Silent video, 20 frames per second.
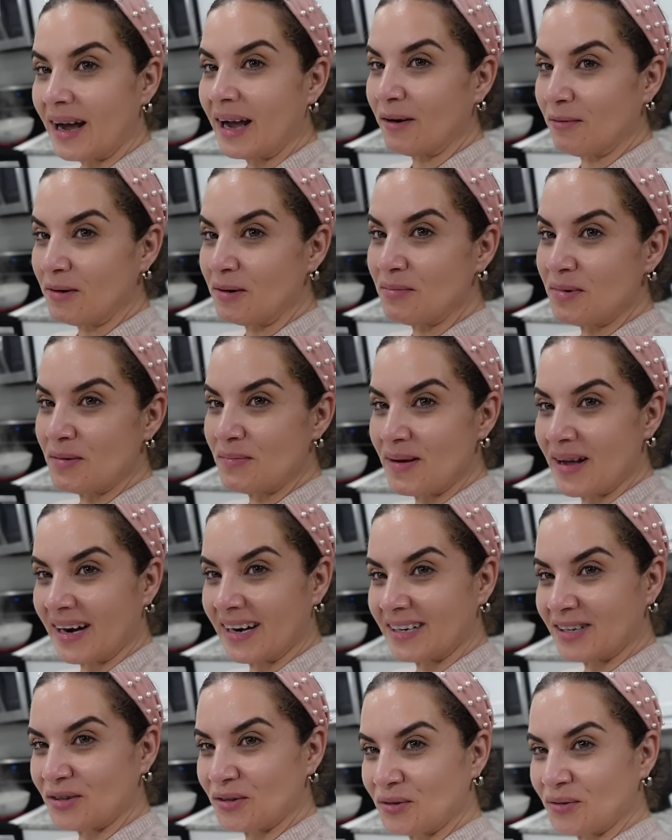I will be
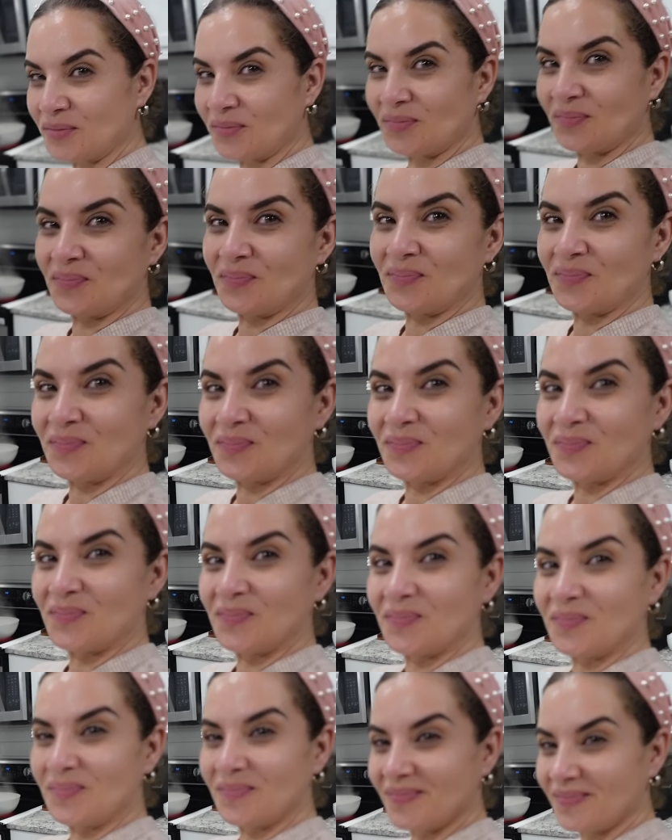better soon.
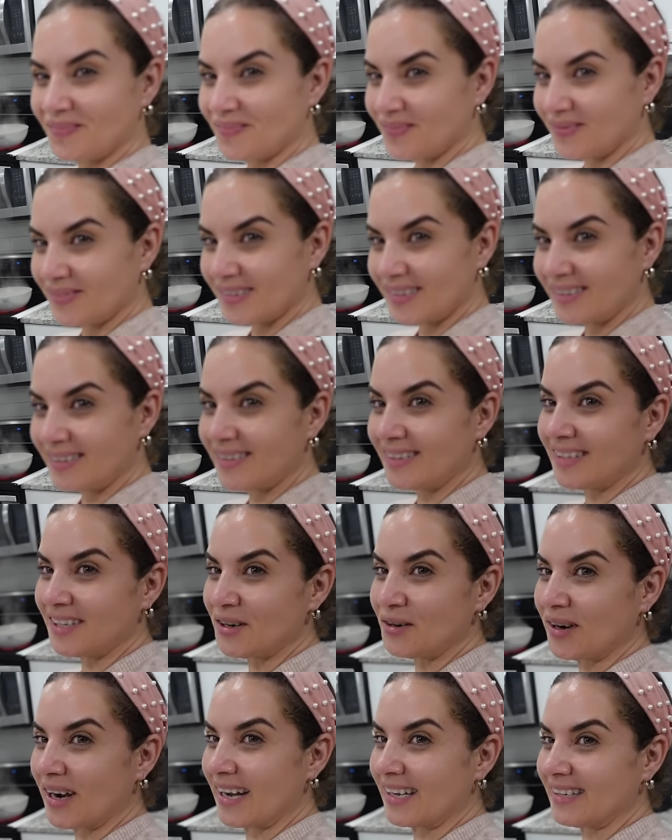See
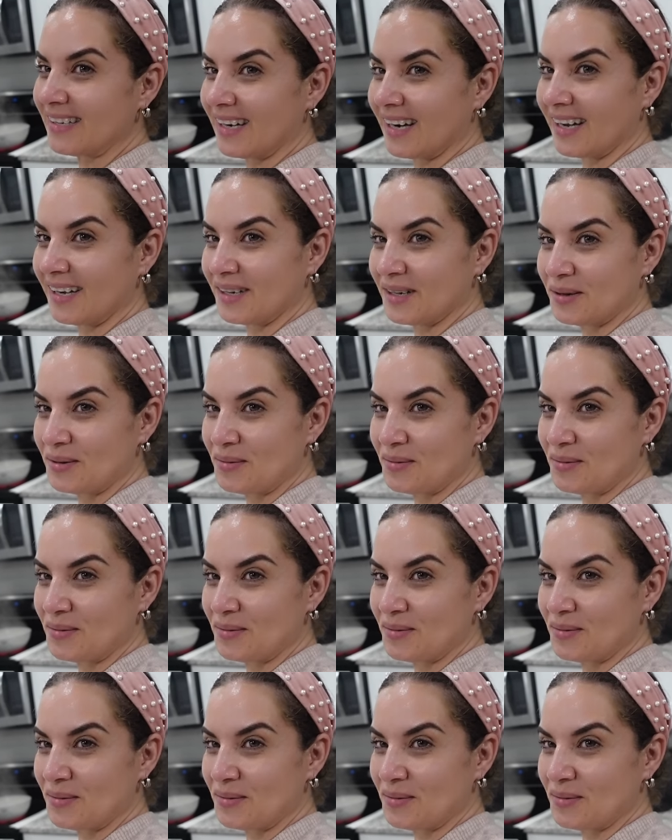you guys later.